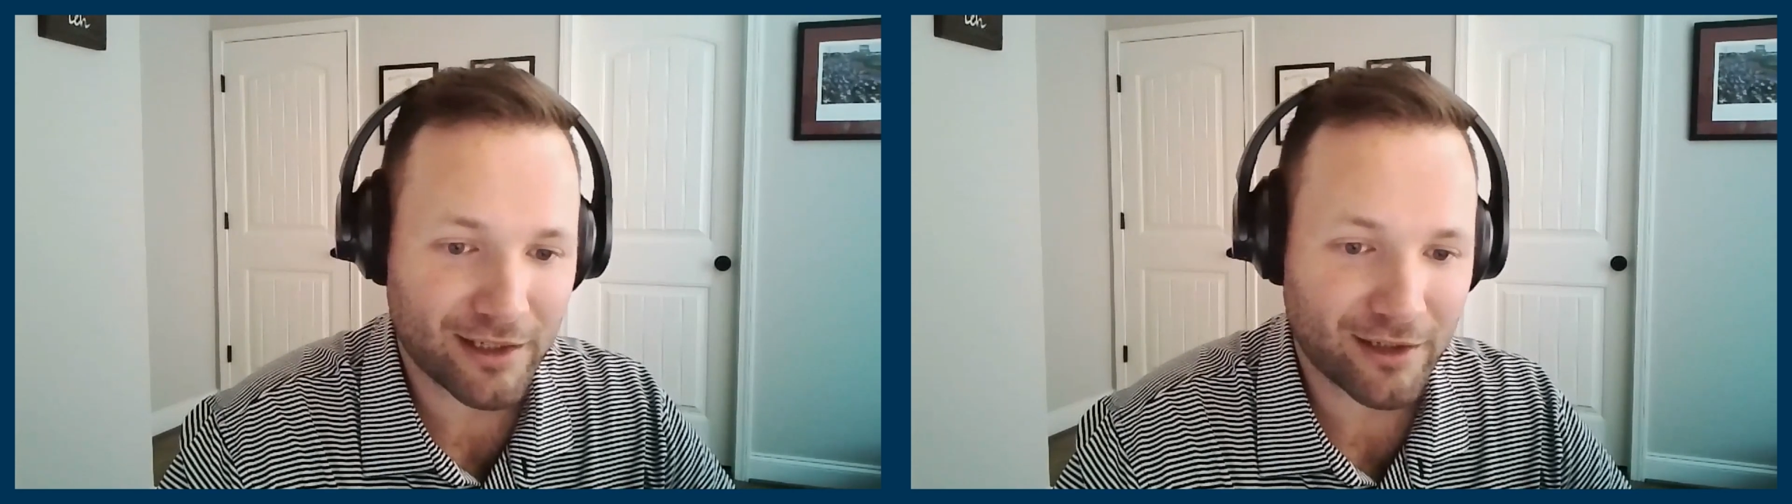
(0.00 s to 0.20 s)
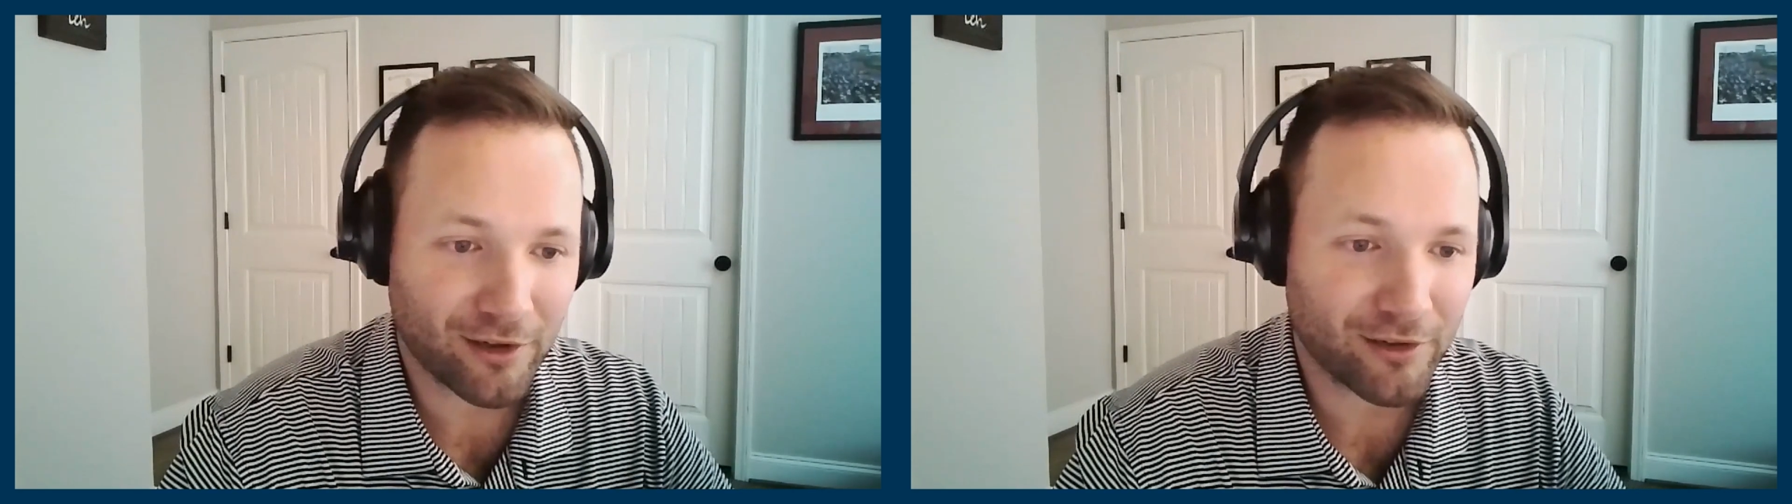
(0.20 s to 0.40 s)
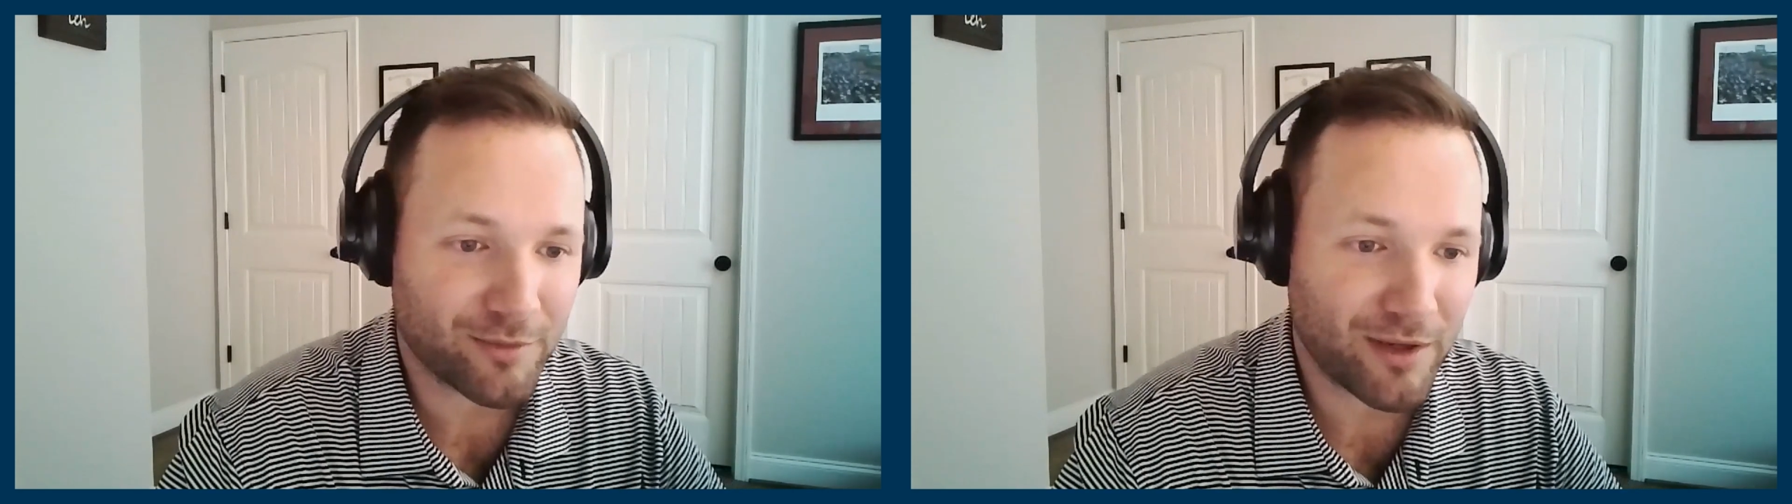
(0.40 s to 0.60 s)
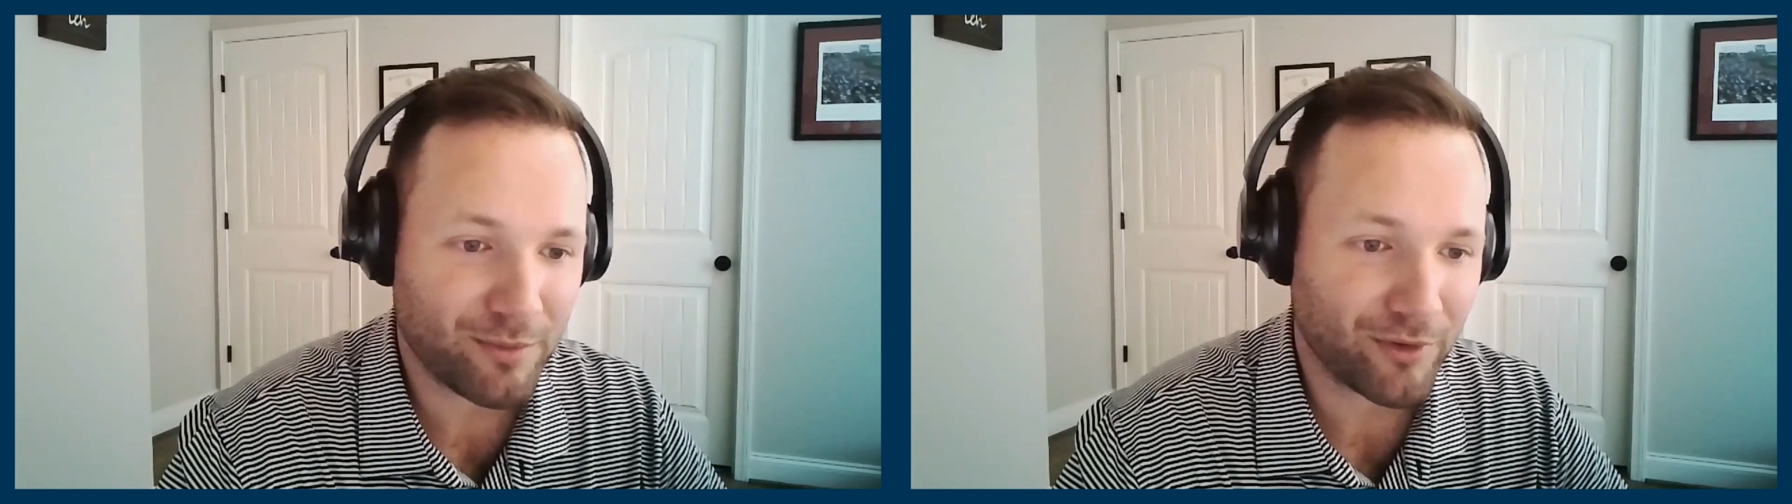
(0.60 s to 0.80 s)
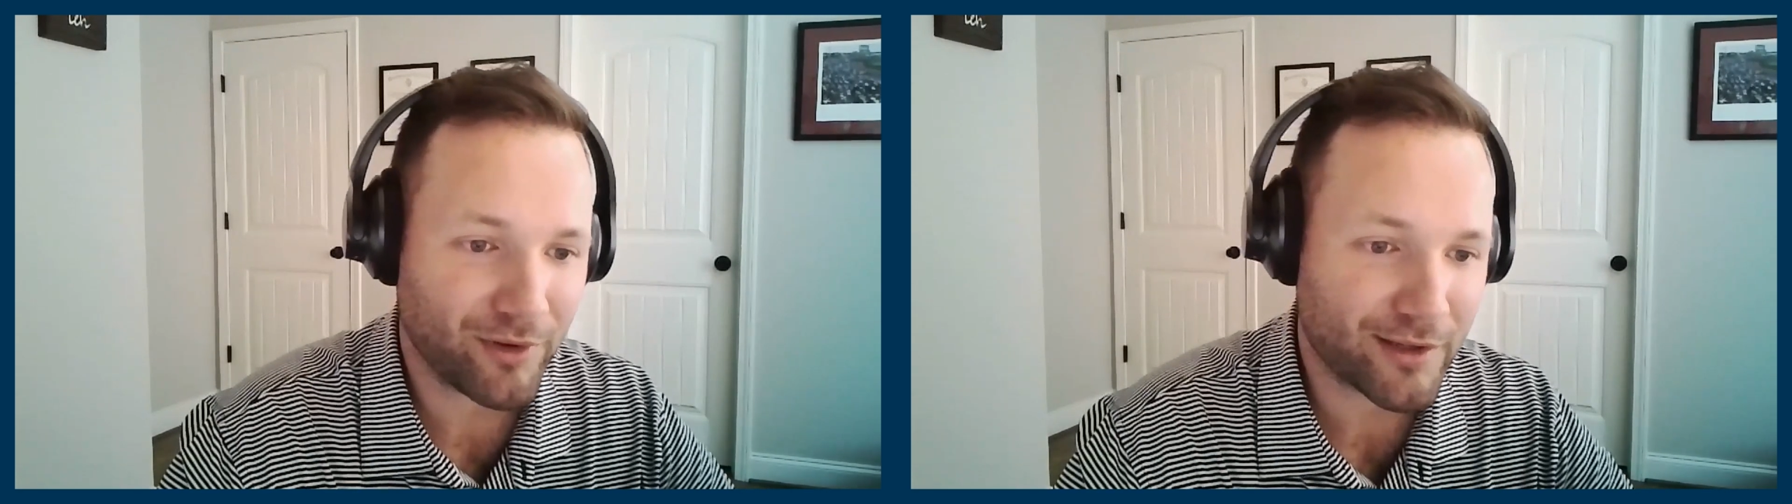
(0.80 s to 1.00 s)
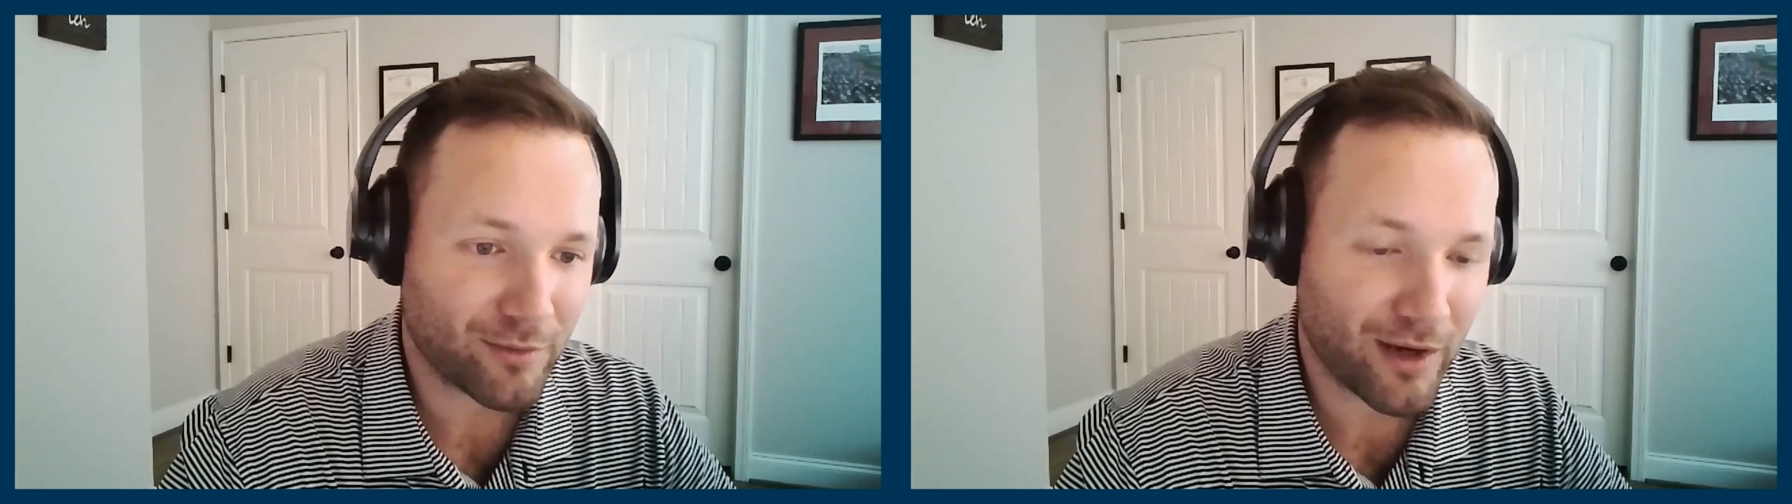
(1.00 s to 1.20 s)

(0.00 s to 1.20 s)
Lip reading: encourage people in this